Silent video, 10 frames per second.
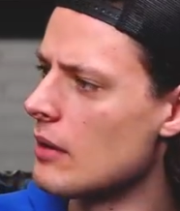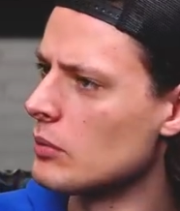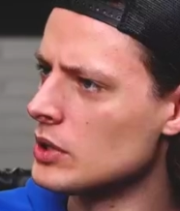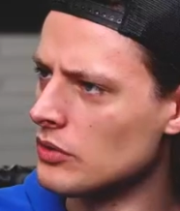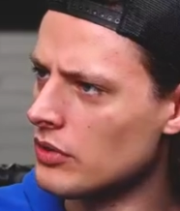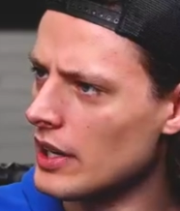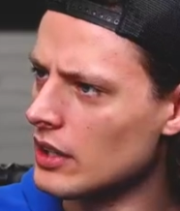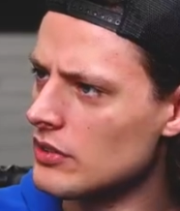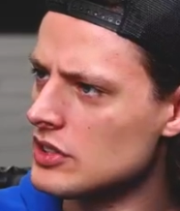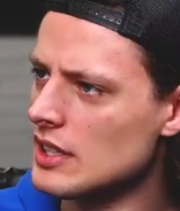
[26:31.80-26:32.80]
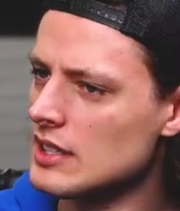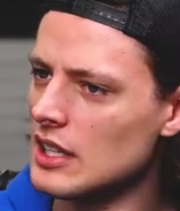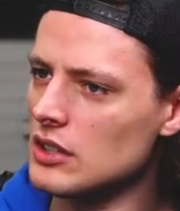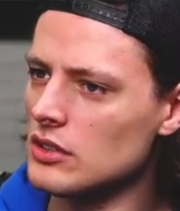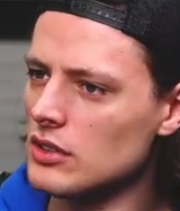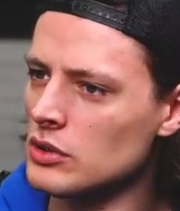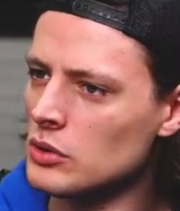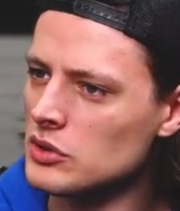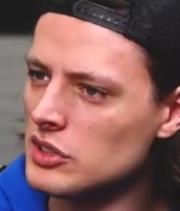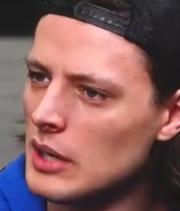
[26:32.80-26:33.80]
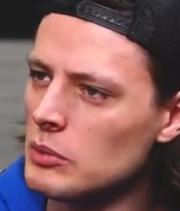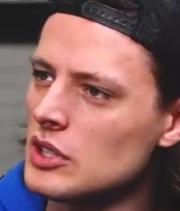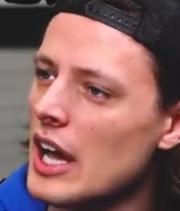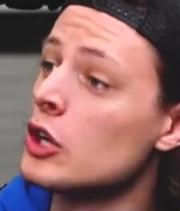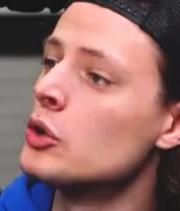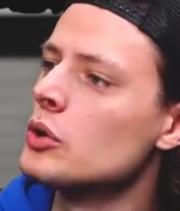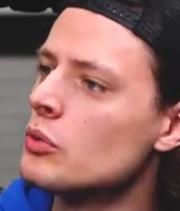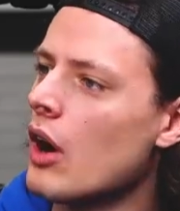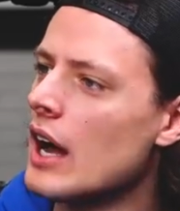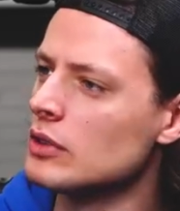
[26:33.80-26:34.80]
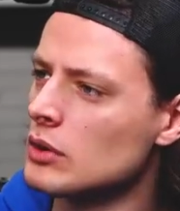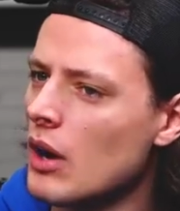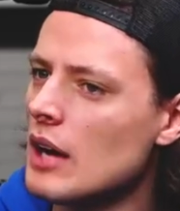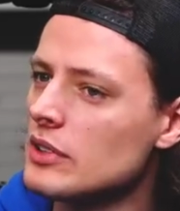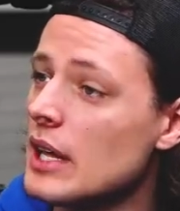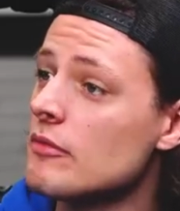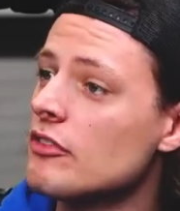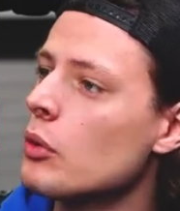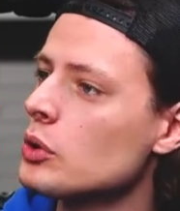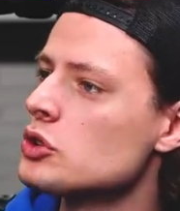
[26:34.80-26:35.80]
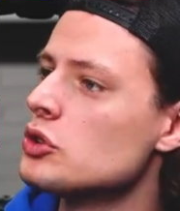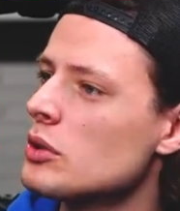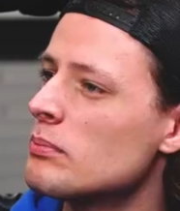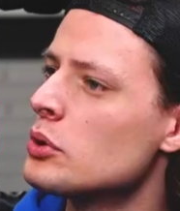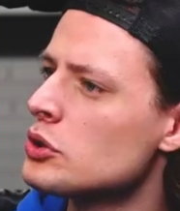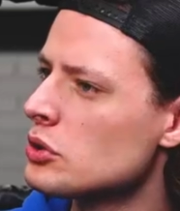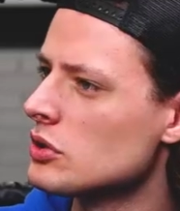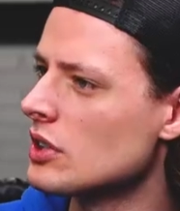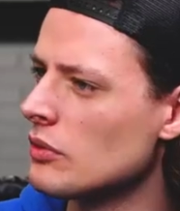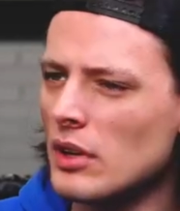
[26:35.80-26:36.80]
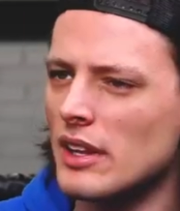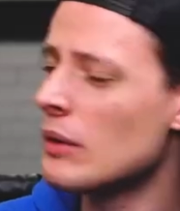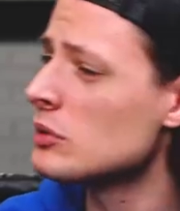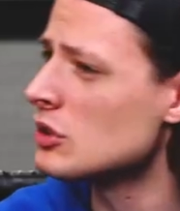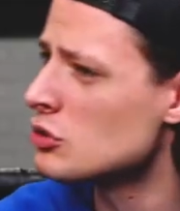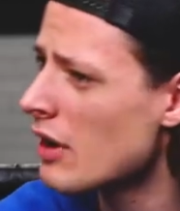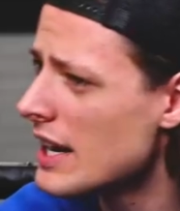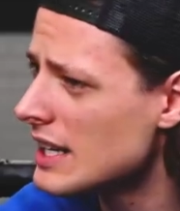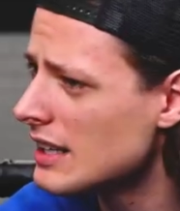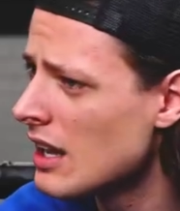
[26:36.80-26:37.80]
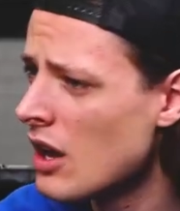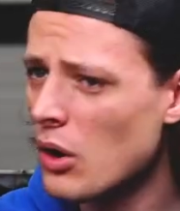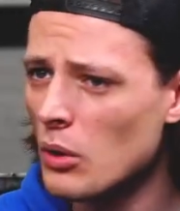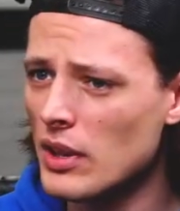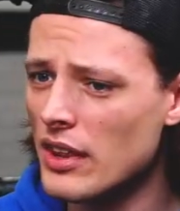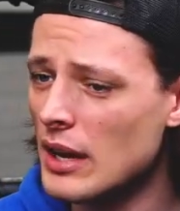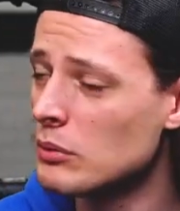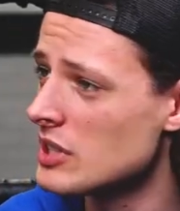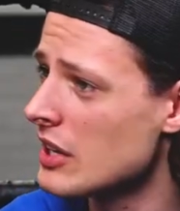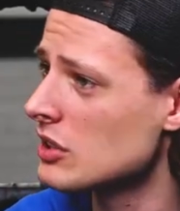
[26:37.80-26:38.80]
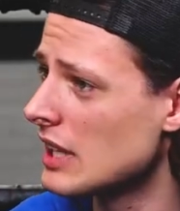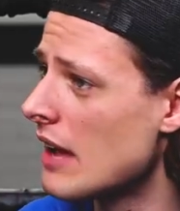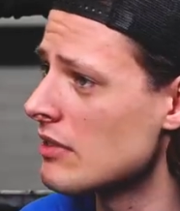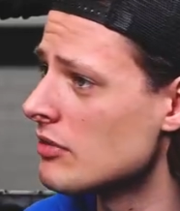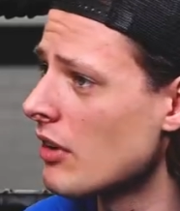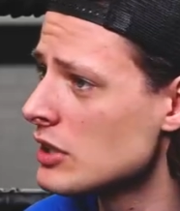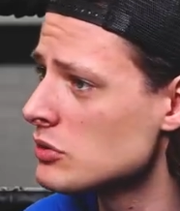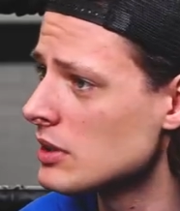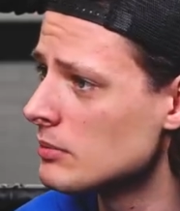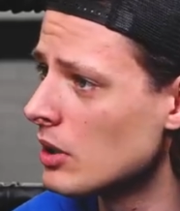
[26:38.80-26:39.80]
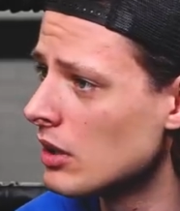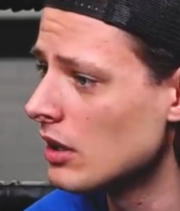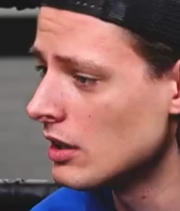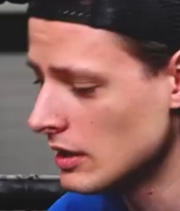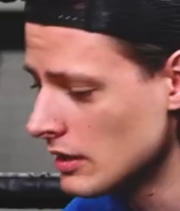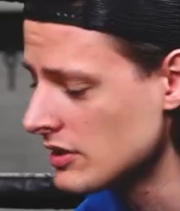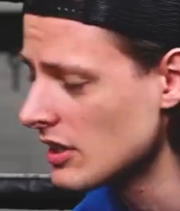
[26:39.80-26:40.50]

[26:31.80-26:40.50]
when you're fighting overseas, that you could say was a good rival, a rival that forced you to push yourself, whether that was in training or whether that was actually having fights with them in the